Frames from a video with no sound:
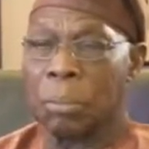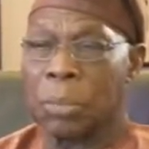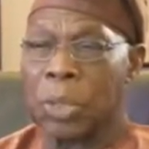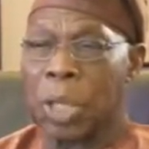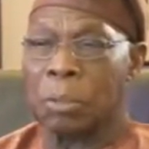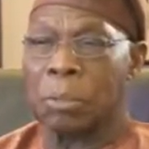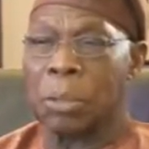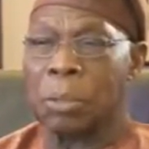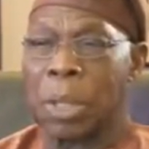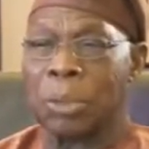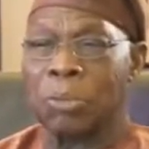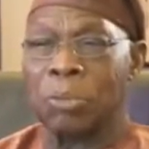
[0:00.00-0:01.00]
Now, we
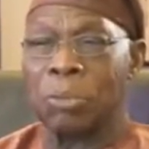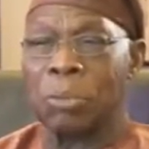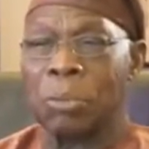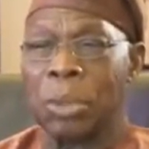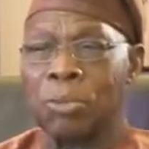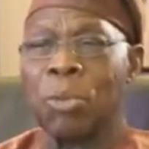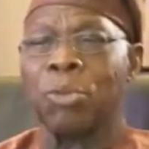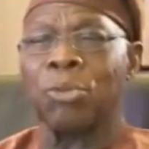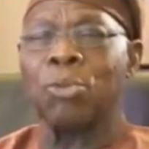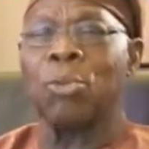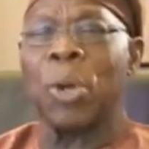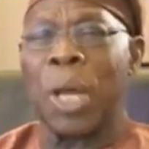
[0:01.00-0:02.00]
were too, it was
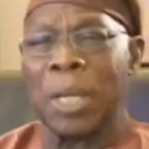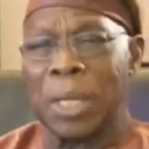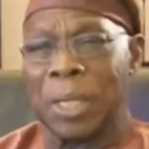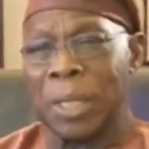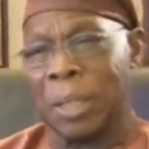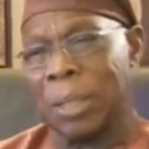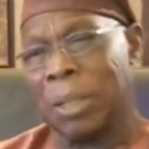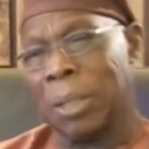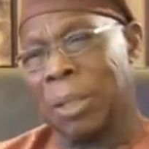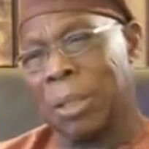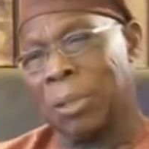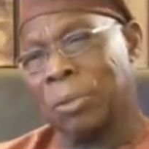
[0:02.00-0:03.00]
too early
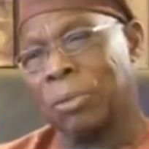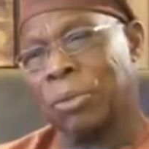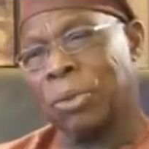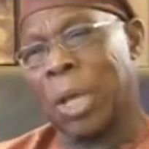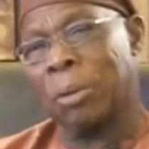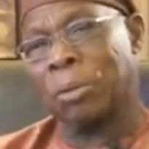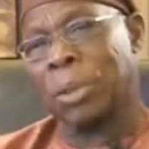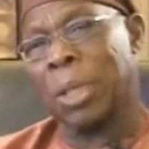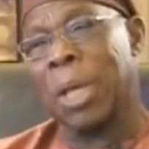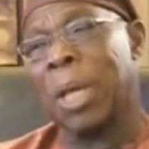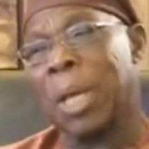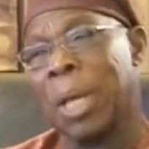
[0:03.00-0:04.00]
to shout
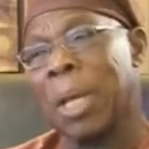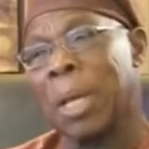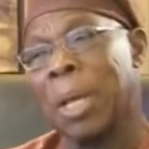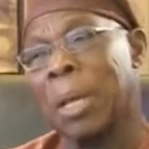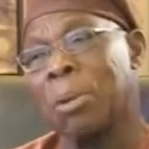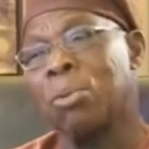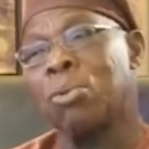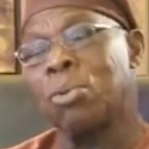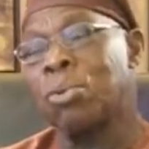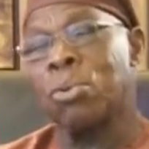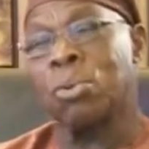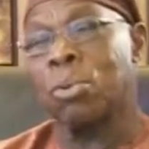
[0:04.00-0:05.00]
uh,
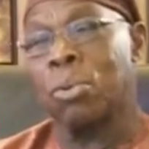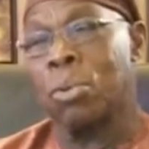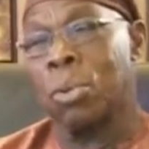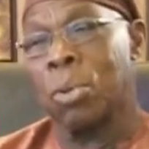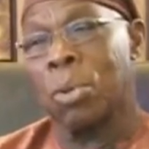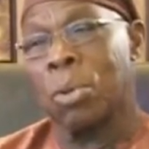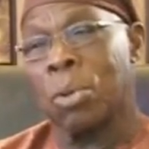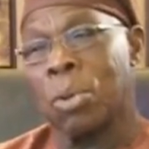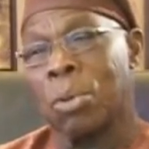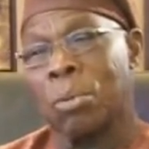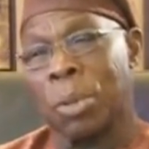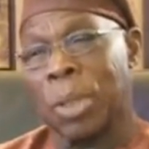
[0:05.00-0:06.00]
Uhuru
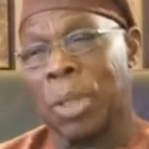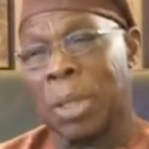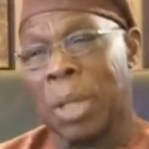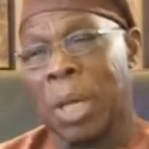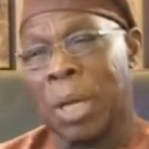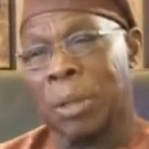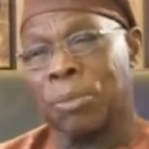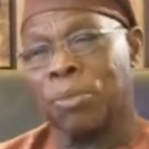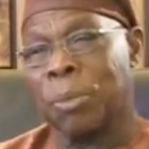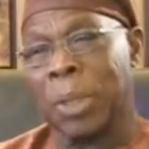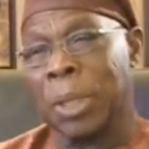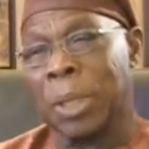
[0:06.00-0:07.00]
with the Arab
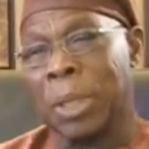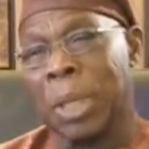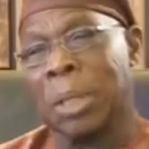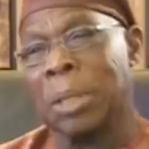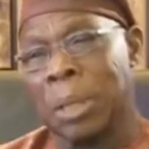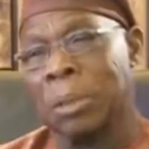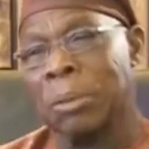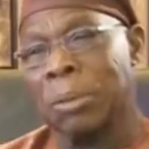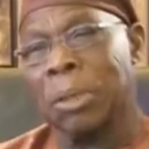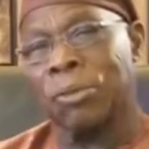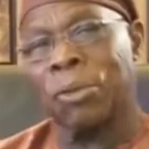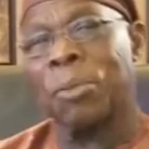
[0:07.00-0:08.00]
Spring. And, and,
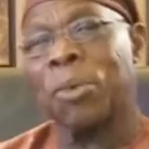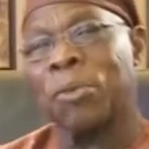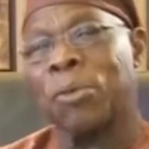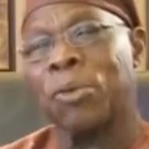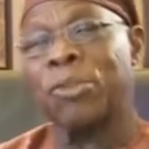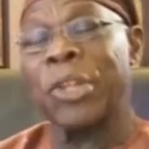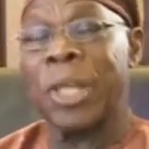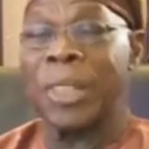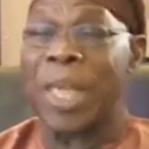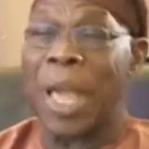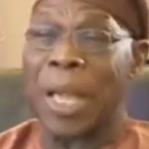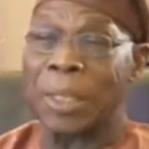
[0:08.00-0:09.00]
and some of us said
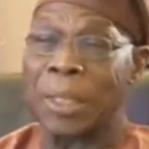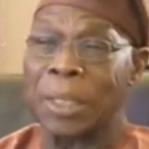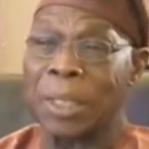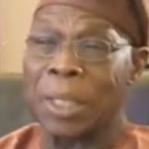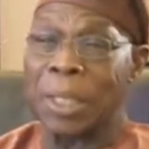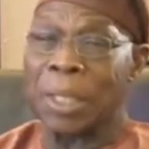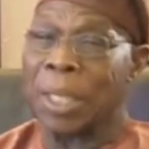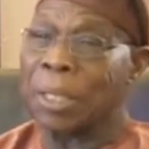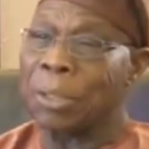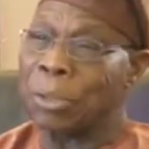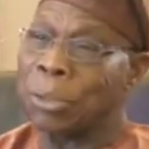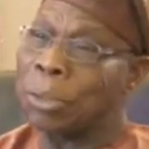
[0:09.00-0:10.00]
that
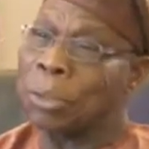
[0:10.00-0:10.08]
that, look,